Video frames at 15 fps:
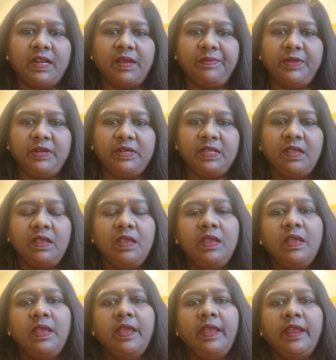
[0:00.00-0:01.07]
community,
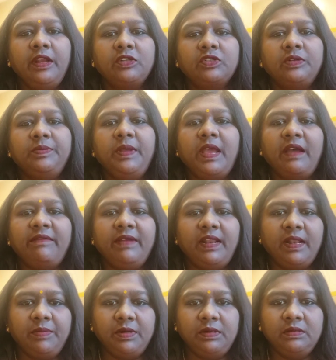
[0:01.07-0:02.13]
it should be
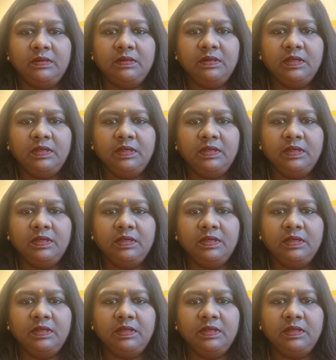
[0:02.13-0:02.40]
available.